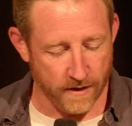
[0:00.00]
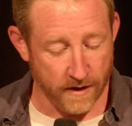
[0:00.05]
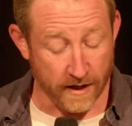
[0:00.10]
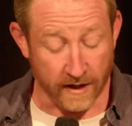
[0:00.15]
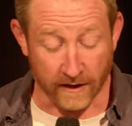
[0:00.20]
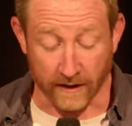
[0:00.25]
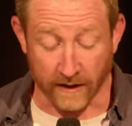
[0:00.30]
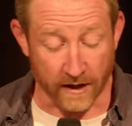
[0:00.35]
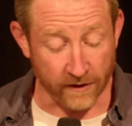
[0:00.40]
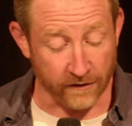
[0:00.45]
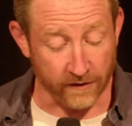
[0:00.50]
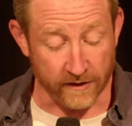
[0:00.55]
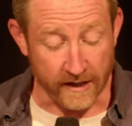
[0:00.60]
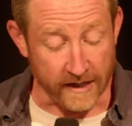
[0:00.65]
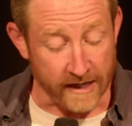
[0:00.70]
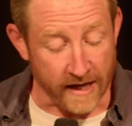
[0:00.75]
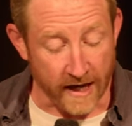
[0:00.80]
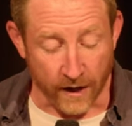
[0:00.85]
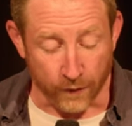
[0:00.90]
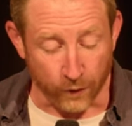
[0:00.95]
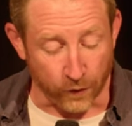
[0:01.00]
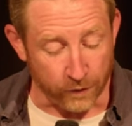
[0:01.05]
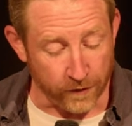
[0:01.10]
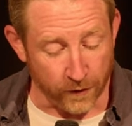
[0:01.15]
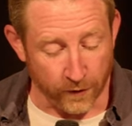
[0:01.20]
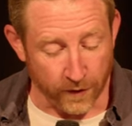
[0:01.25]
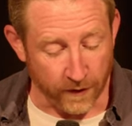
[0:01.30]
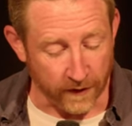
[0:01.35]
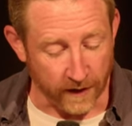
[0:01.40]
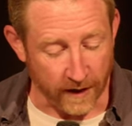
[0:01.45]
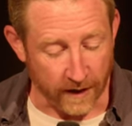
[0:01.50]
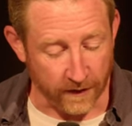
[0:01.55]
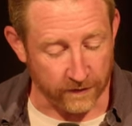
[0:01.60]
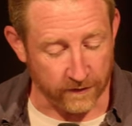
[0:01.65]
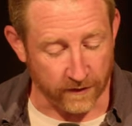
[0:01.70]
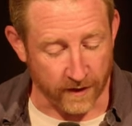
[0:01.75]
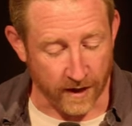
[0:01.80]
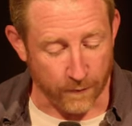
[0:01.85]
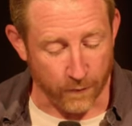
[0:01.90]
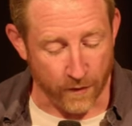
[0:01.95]
And lastly, again, revealed in the last
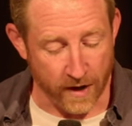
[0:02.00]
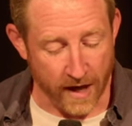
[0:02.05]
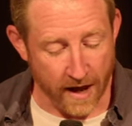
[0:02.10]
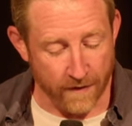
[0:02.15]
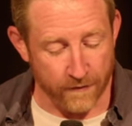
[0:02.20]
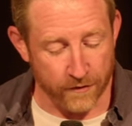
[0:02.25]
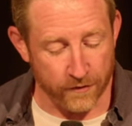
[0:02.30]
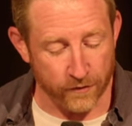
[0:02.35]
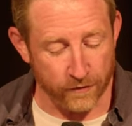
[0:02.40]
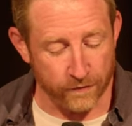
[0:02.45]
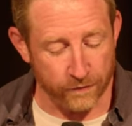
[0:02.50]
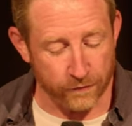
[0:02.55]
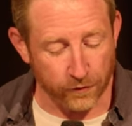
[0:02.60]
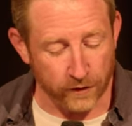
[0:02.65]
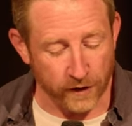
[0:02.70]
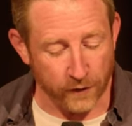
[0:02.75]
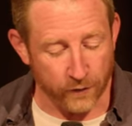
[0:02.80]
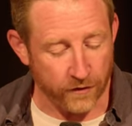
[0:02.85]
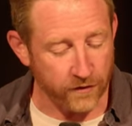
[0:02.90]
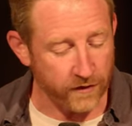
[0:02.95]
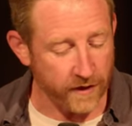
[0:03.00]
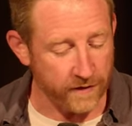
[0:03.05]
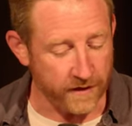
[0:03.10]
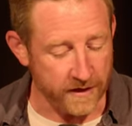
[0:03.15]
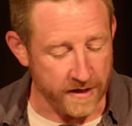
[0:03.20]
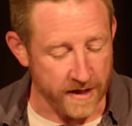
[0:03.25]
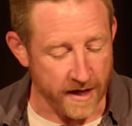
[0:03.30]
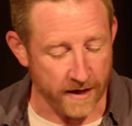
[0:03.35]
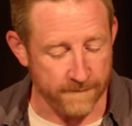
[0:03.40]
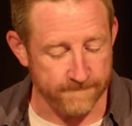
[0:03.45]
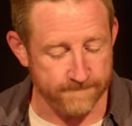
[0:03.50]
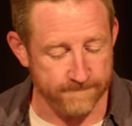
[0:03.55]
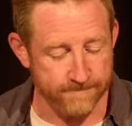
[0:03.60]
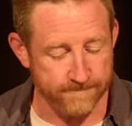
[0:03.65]
time, we haven't fully received it yet.